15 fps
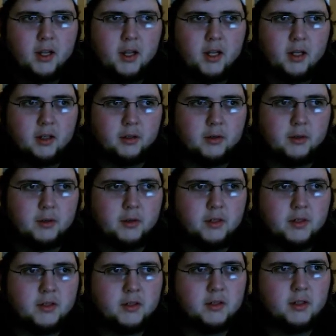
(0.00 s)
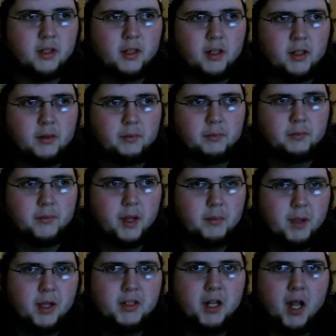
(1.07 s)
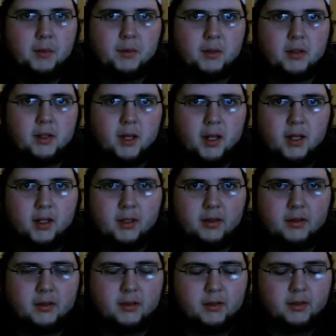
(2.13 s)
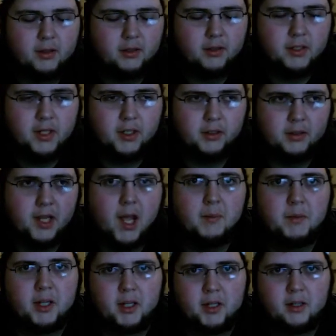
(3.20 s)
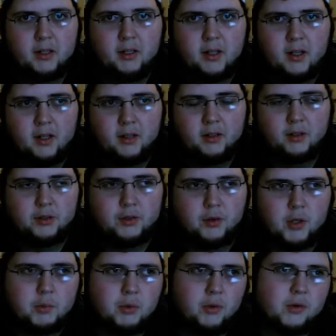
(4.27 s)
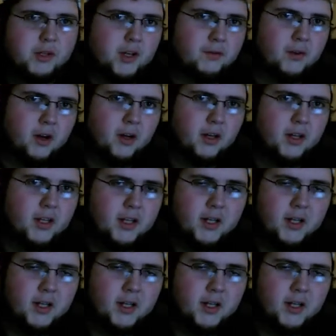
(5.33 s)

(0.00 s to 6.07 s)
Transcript: And of course, that match happened, and Undertaker dominated, destroyed poor Jeff Hardy.